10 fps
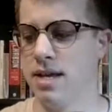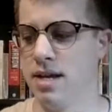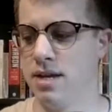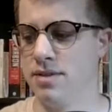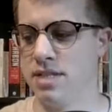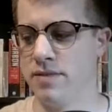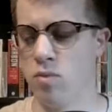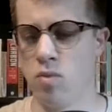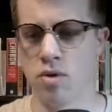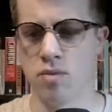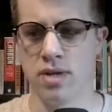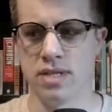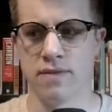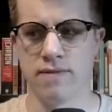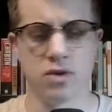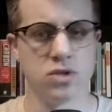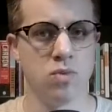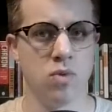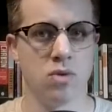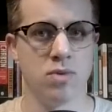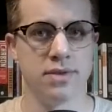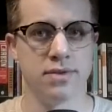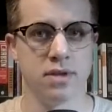The Civil War was the first war with